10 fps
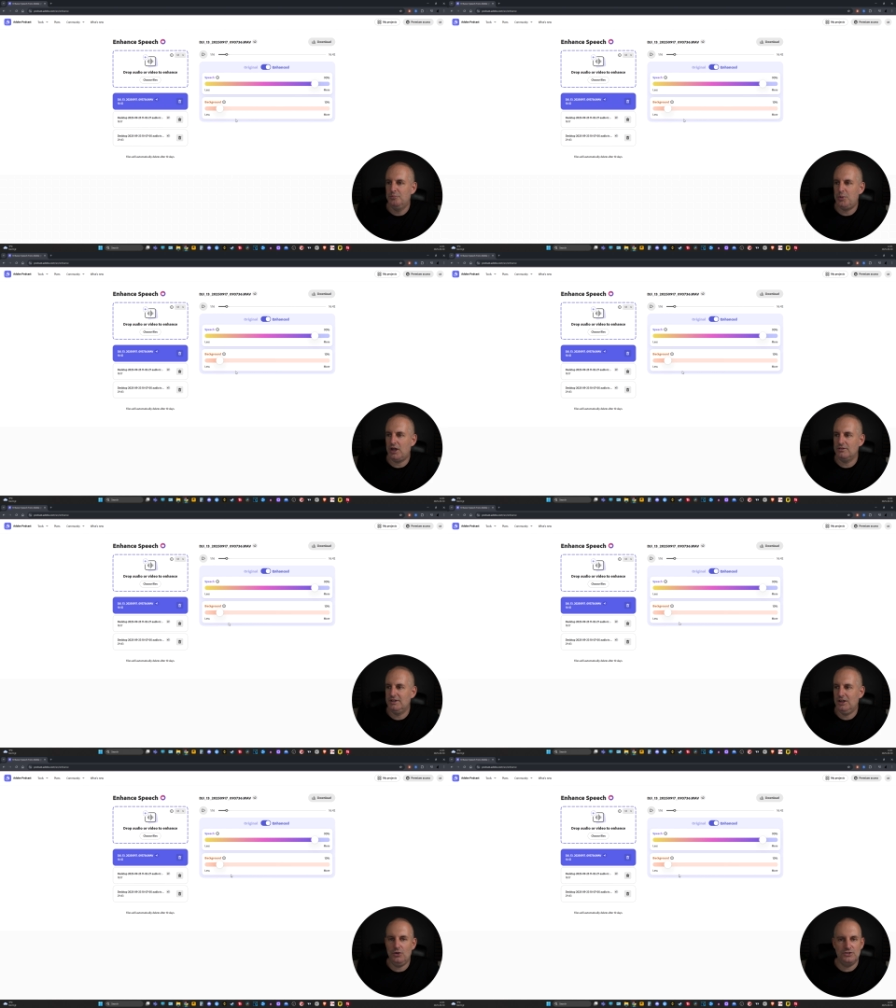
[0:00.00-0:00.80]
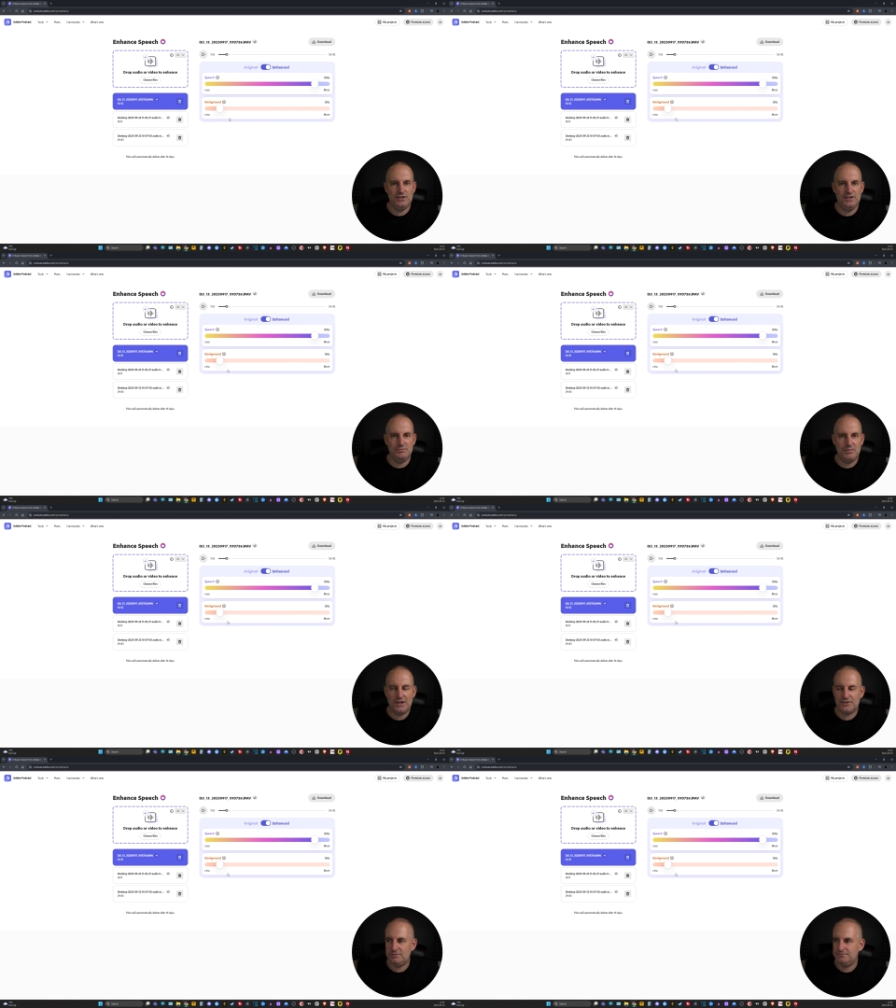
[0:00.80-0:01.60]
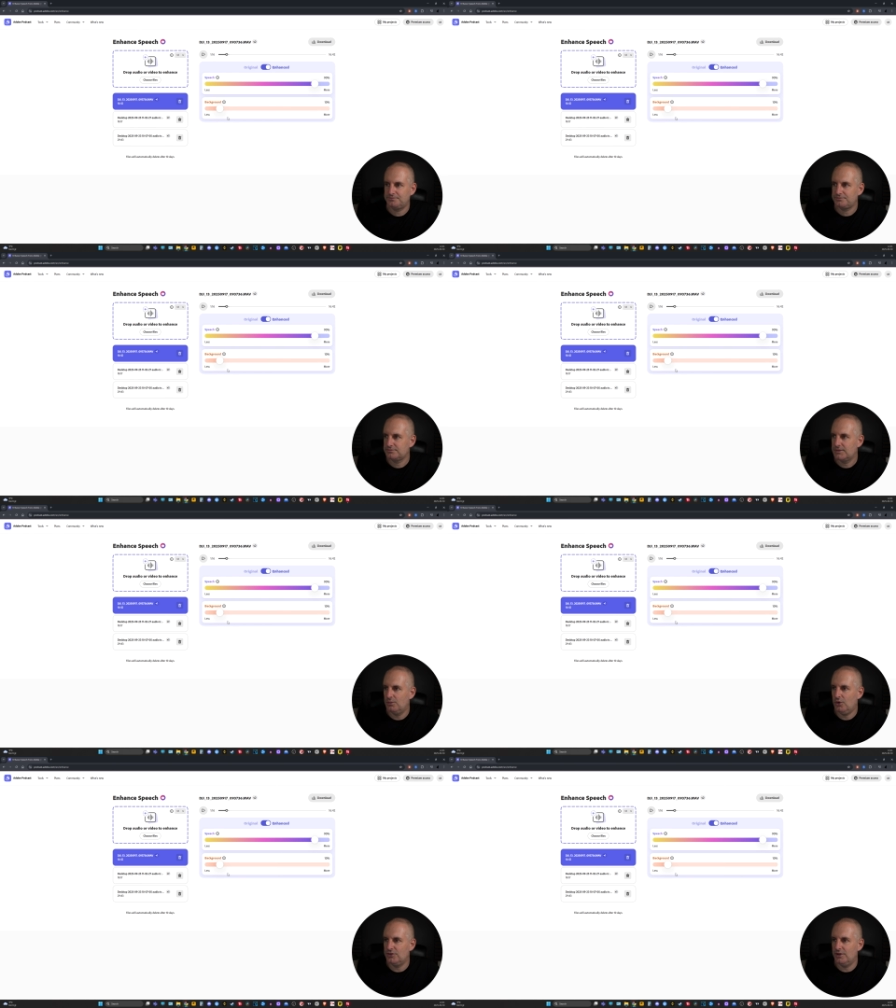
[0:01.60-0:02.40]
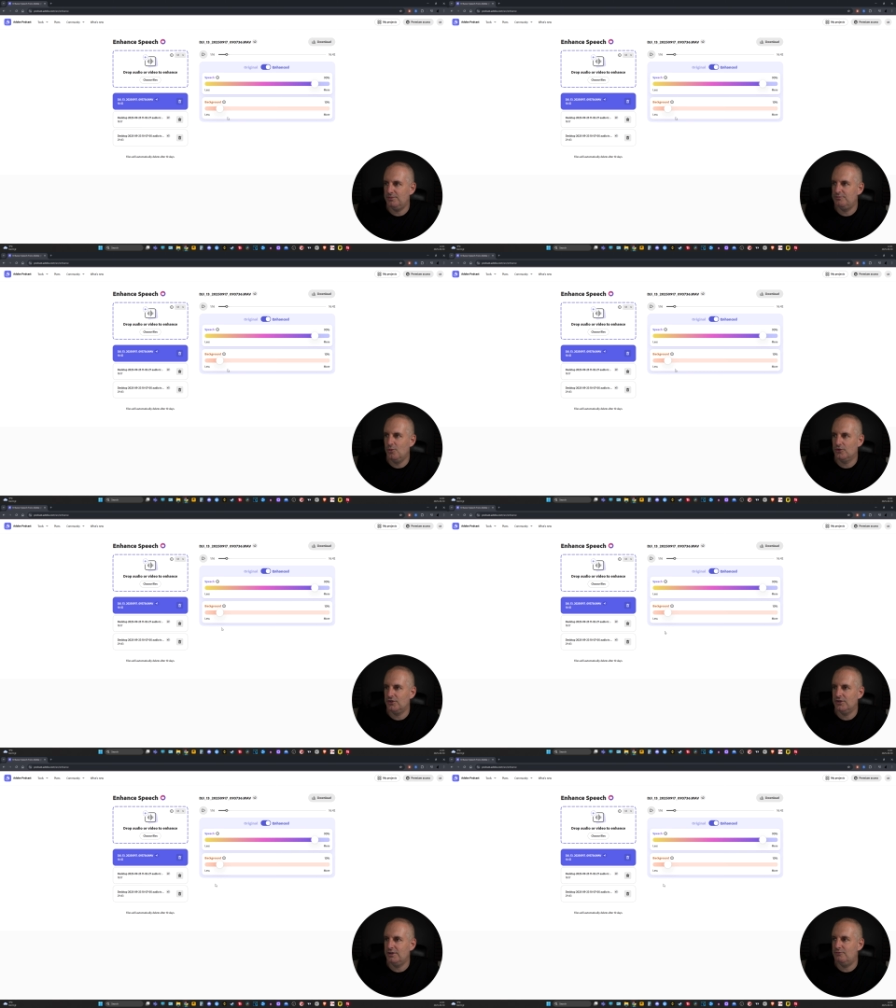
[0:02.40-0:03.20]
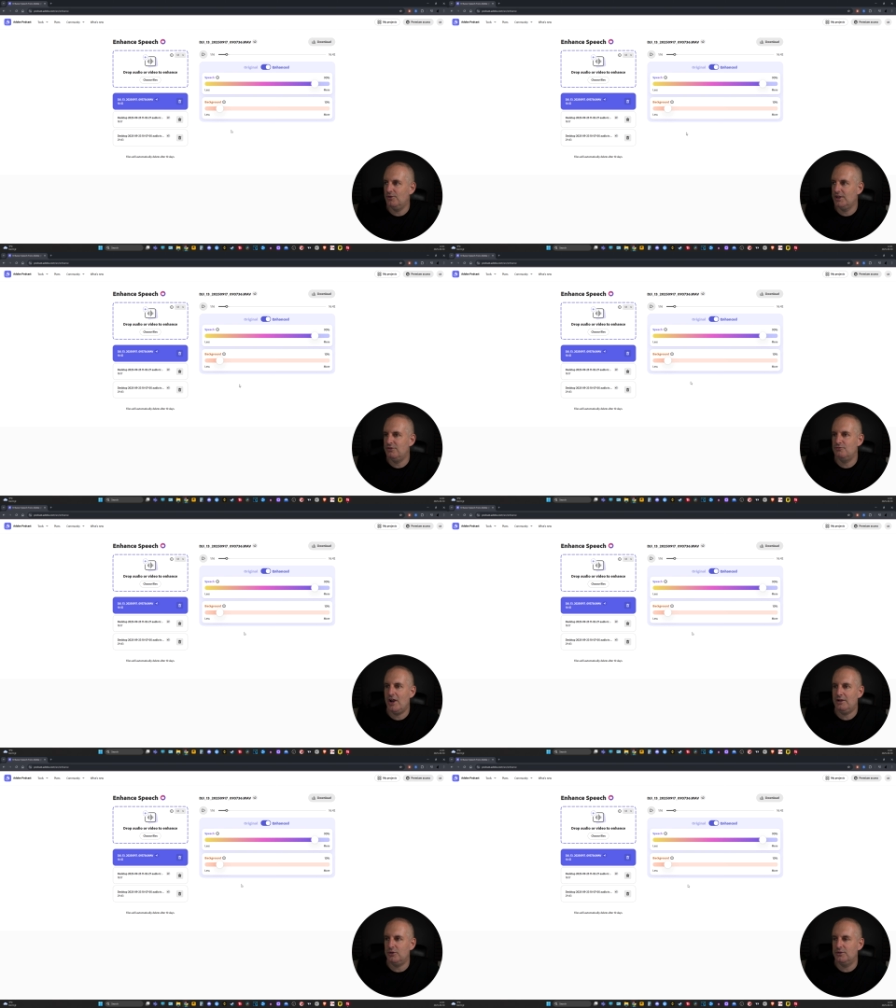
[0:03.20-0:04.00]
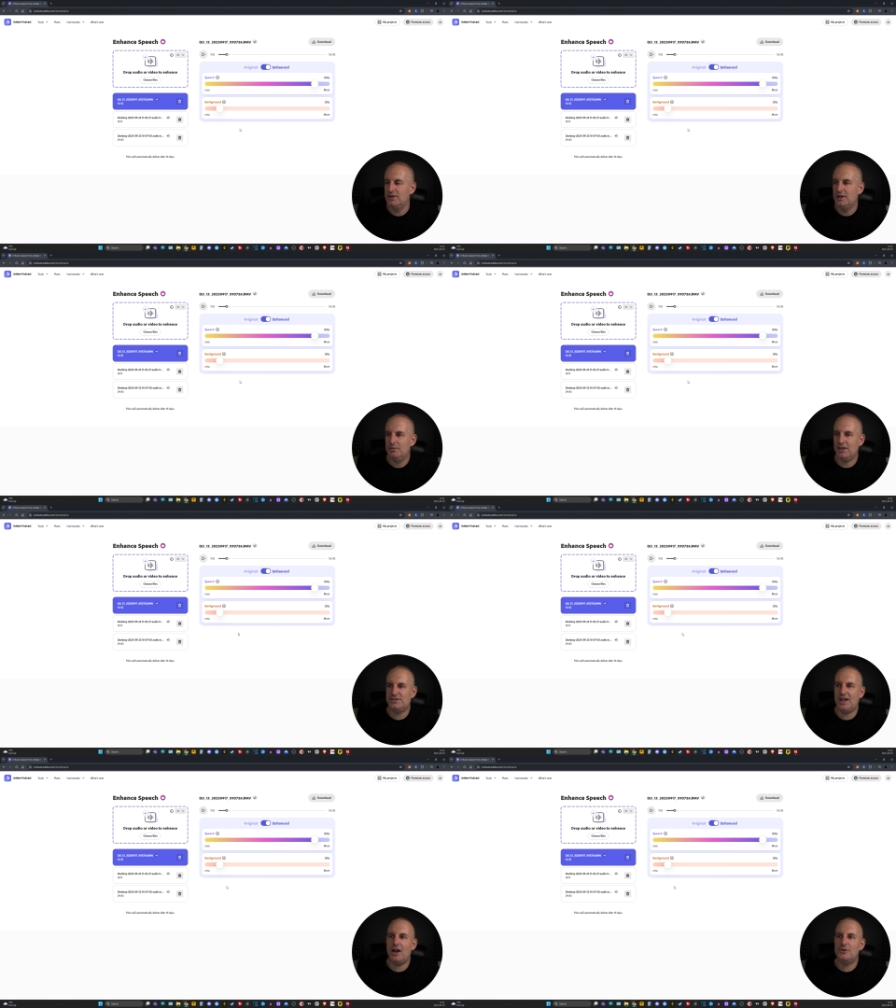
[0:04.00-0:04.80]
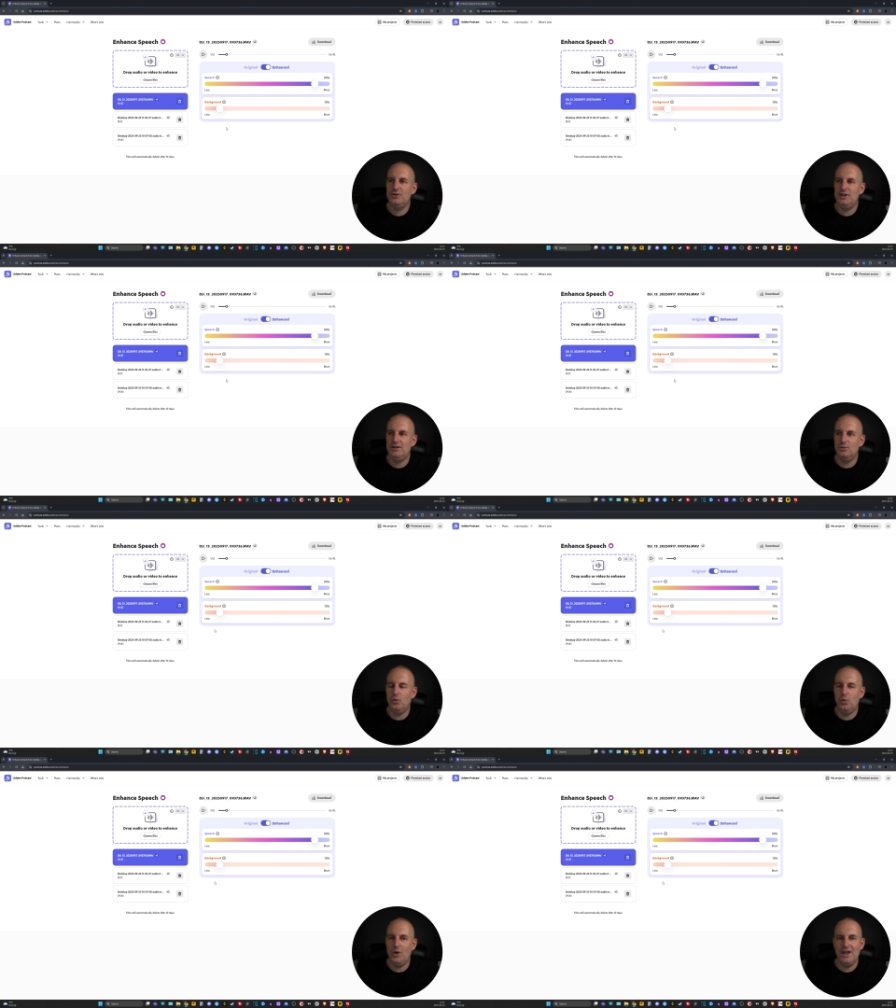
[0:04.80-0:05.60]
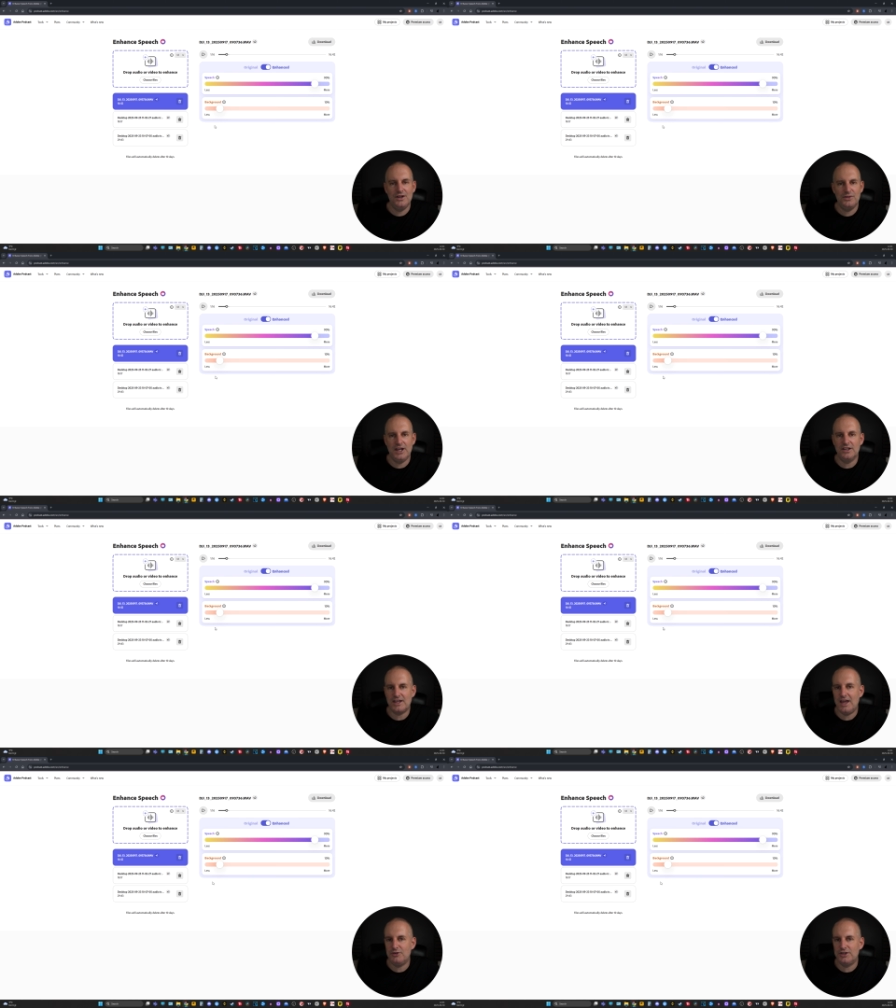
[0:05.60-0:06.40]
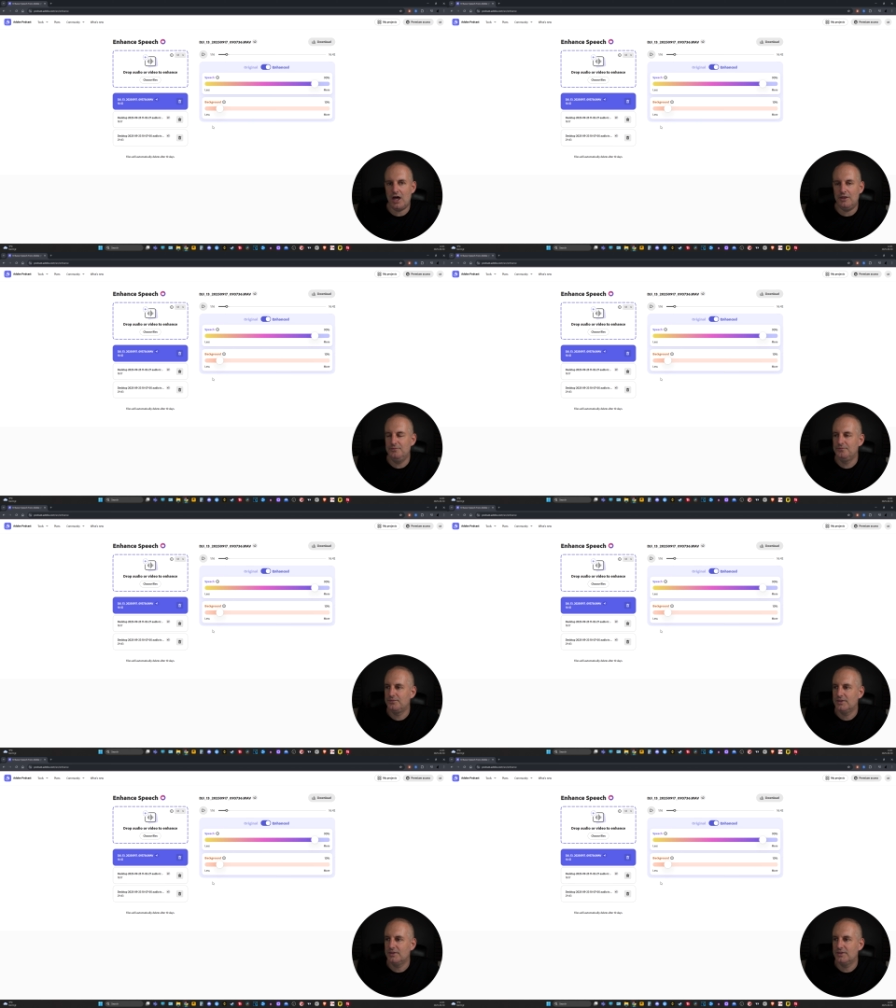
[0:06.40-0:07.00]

But it honestly didn't matter. It wasn't even relevant. But that's the only weird thing it's ever done,